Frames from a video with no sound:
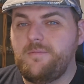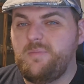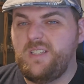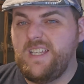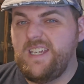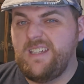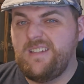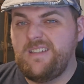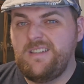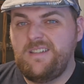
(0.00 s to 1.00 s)
to play.
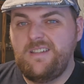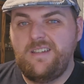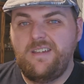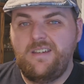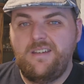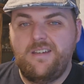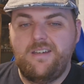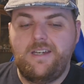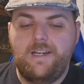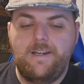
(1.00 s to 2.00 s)

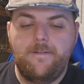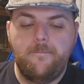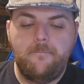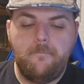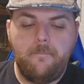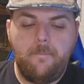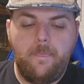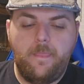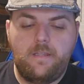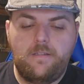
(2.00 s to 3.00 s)

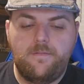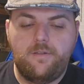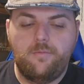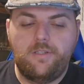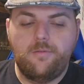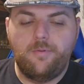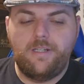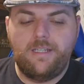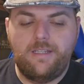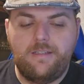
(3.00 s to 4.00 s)
Even when you
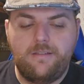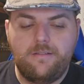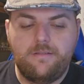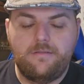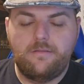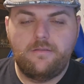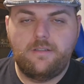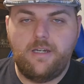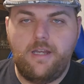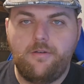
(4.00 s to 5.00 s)
bring in
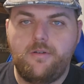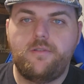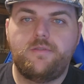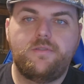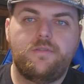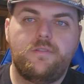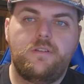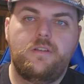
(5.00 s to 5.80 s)
Kairos,